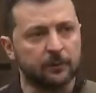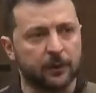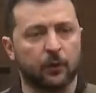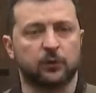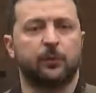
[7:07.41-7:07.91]

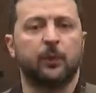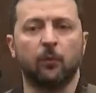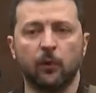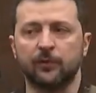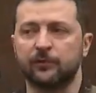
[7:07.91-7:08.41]
because we
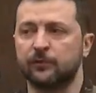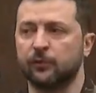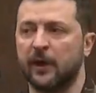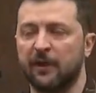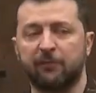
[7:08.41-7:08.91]
want
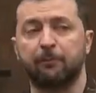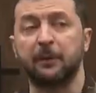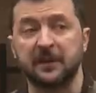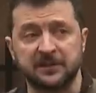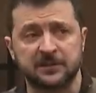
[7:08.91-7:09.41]
to have
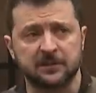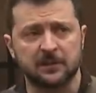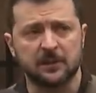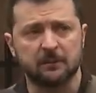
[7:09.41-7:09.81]
peace.